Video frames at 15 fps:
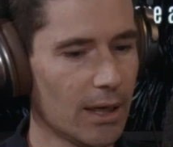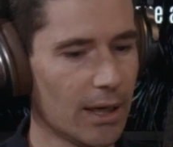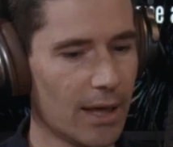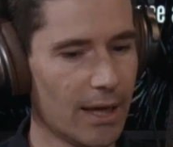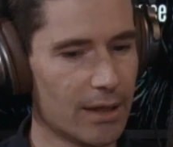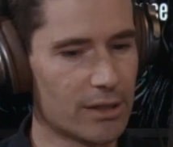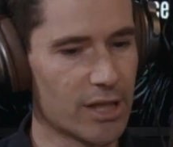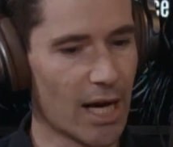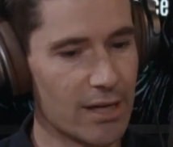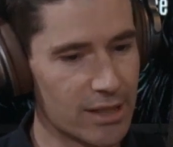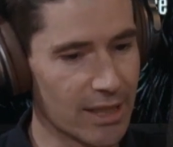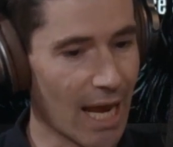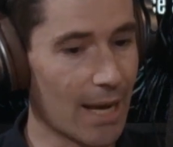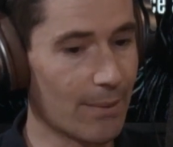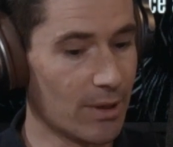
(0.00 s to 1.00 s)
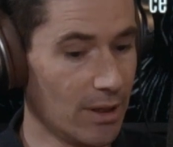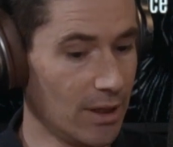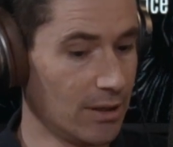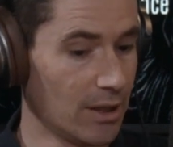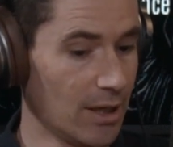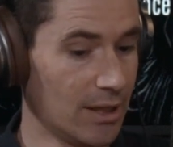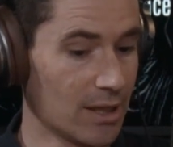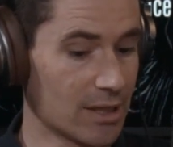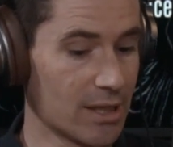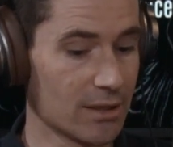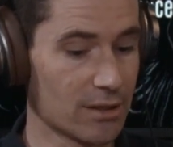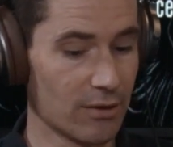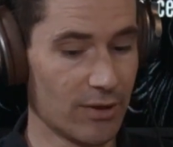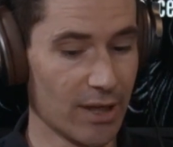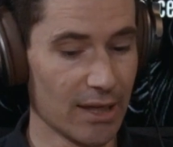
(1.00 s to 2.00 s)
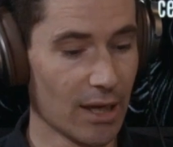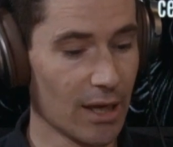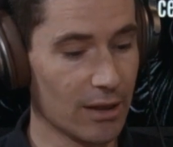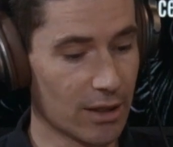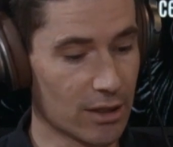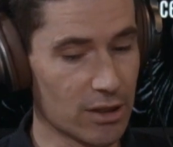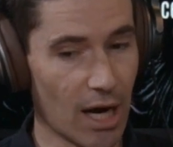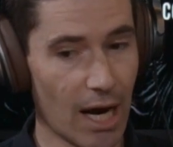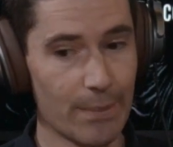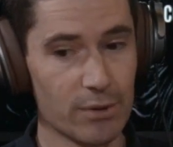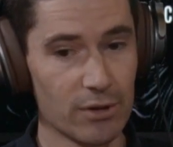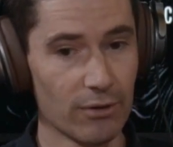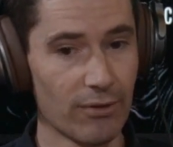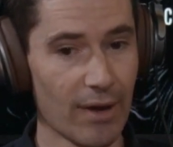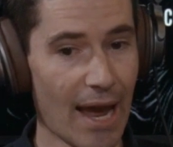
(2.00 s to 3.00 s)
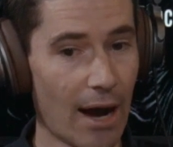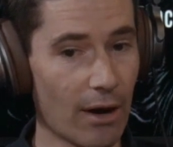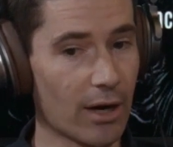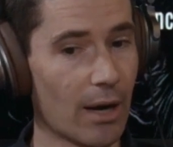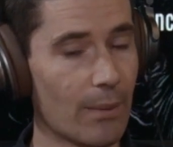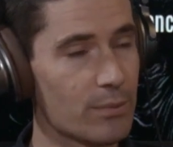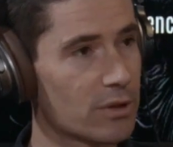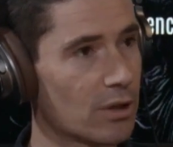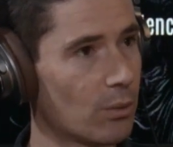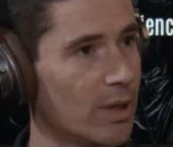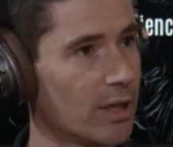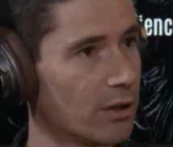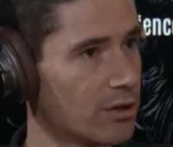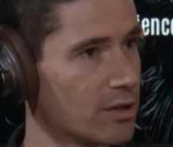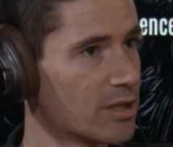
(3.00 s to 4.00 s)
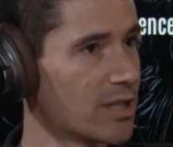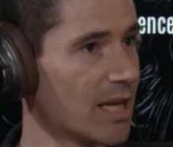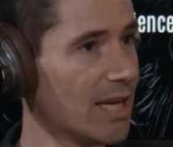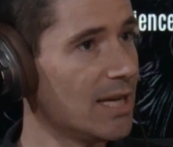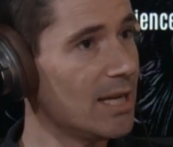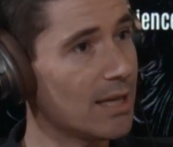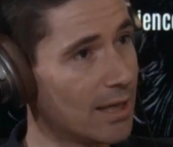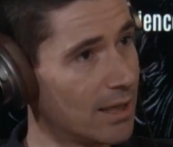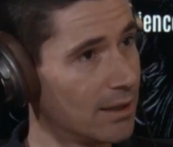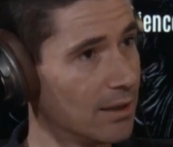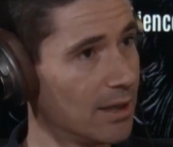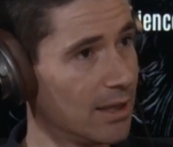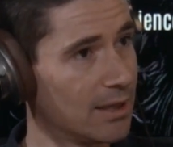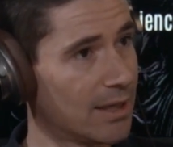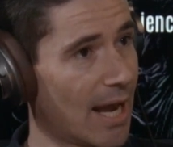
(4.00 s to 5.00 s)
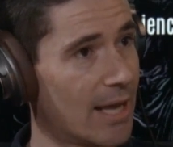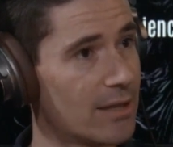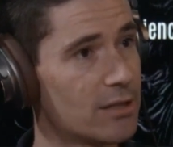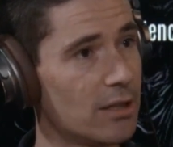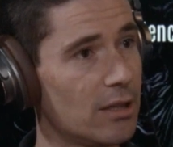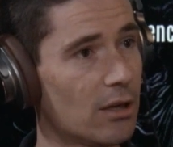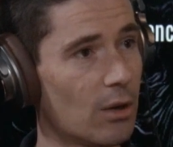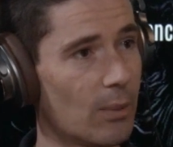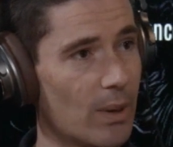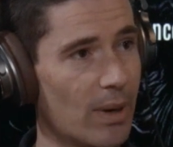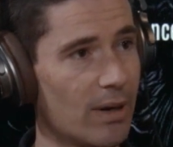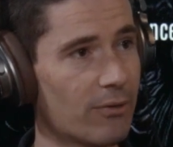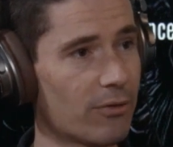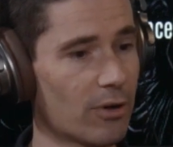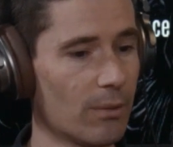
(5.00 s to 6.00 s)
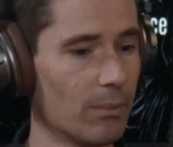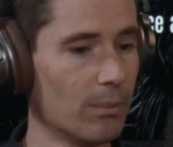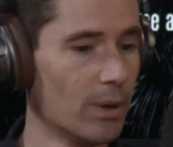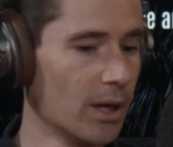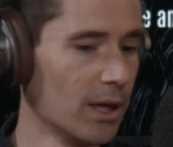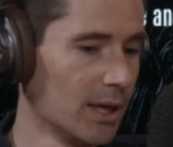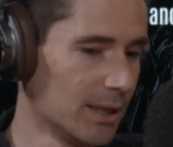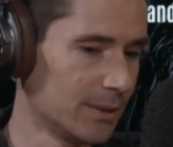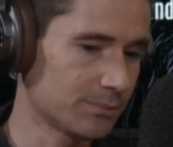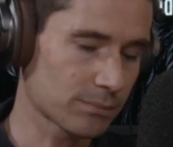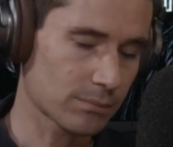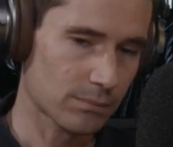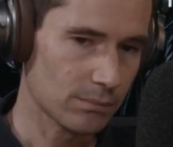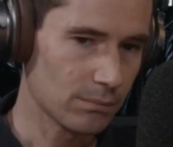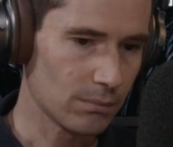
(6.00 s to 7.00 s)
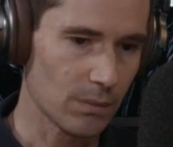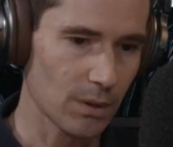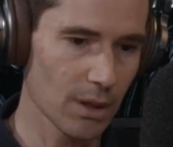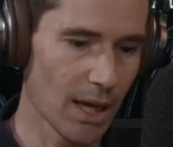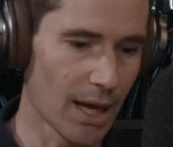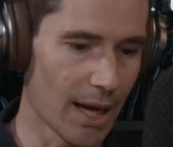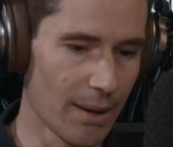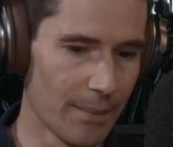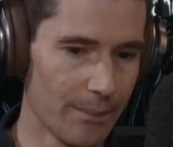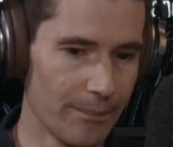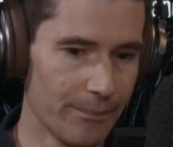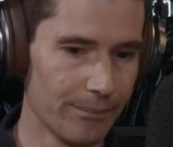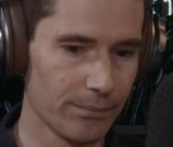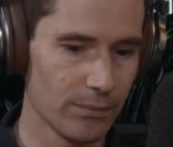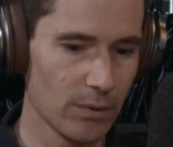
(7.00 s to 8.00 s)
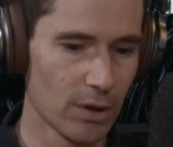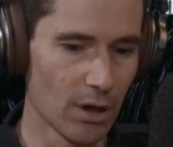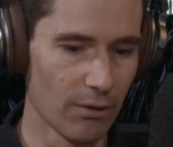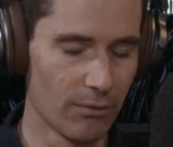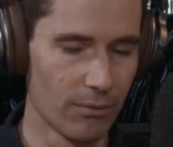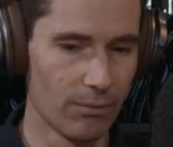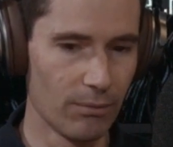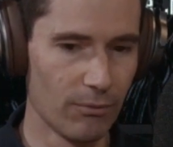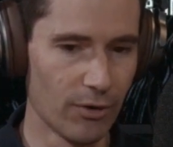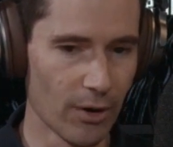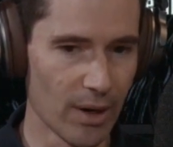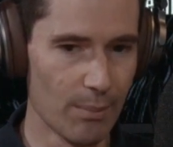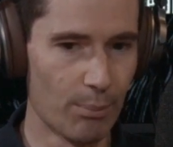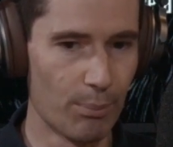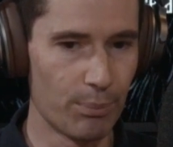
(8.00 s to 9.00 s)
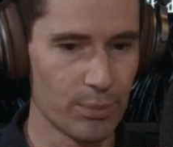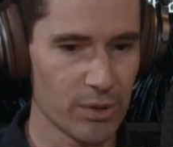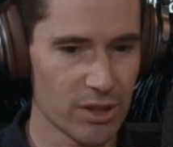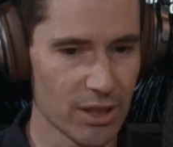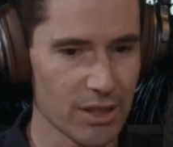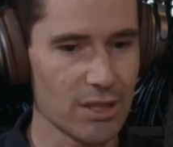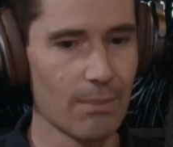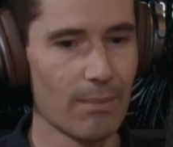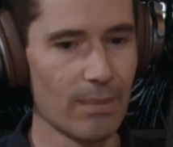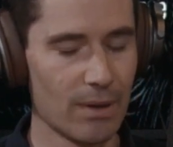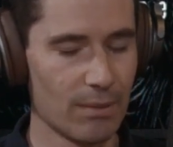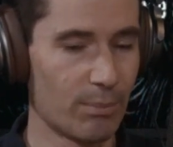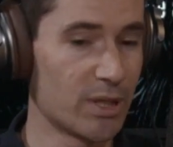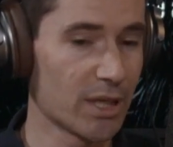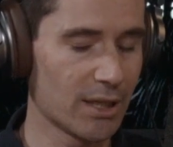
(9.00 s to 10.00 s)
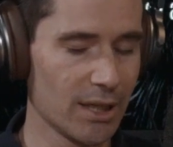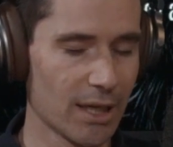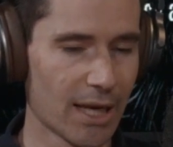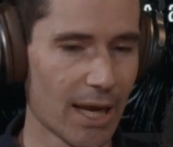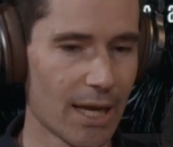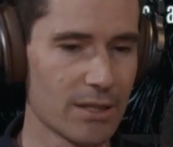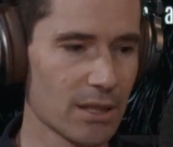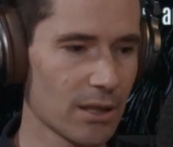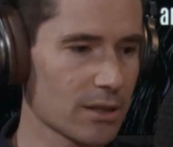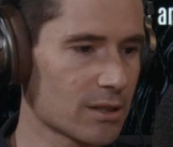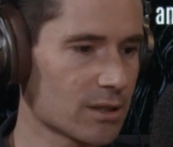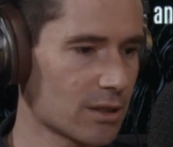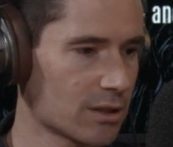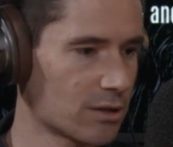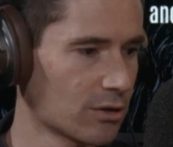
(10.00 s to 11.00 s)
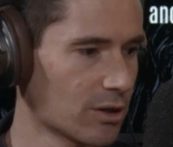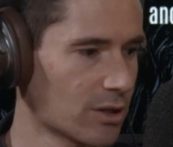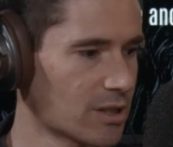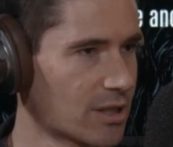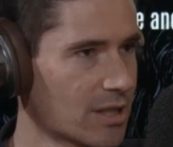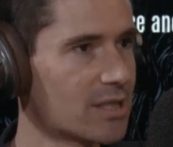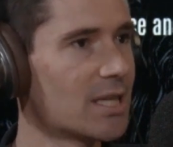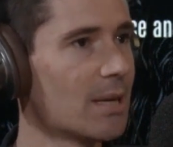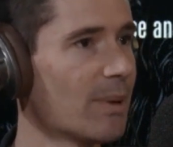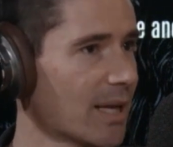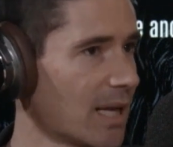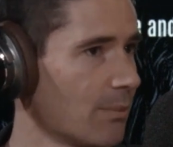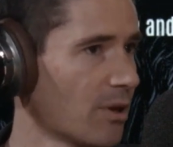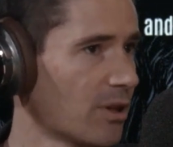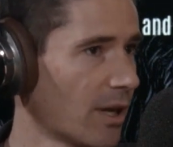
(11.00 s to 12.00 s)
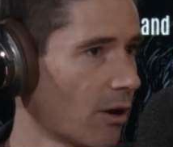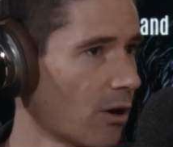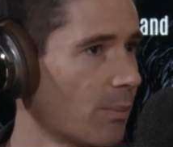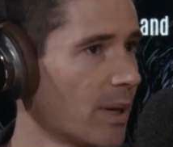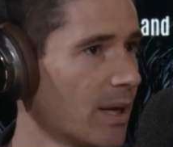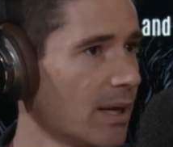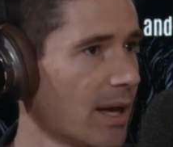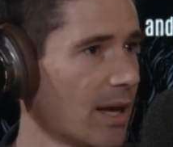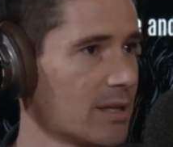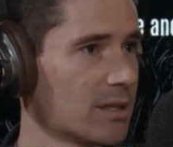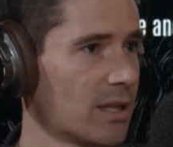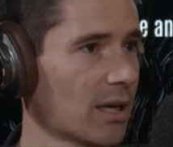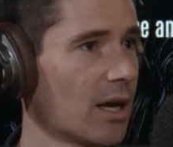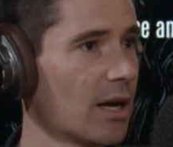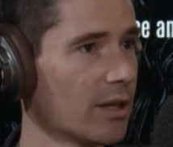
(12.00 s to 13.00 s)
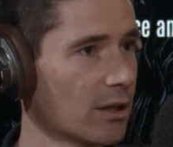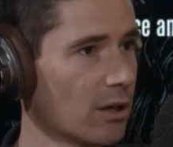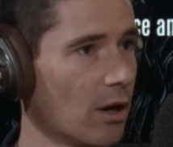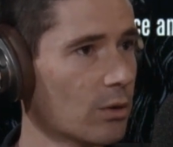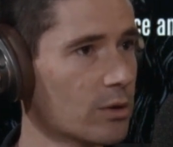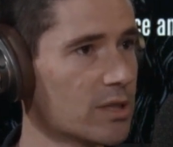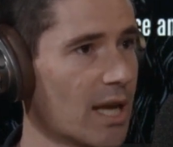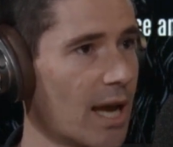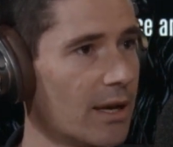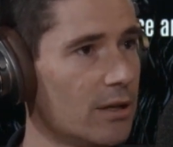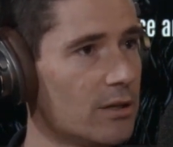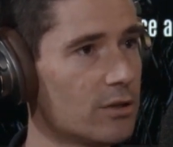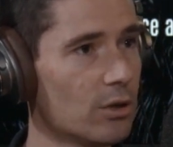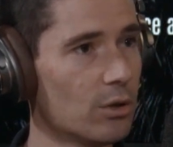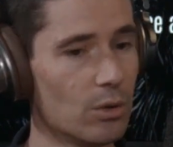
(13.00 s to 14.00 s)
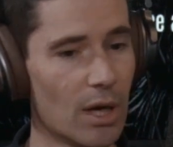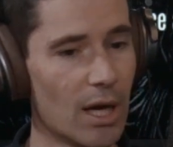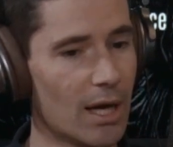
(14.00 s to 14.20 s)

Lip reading: it changed the game in the sense of the types of outcomes that we could see in cancer. We went from very particularly in cancer, sort of systemic chemotherapy as the kind of the gold standard, to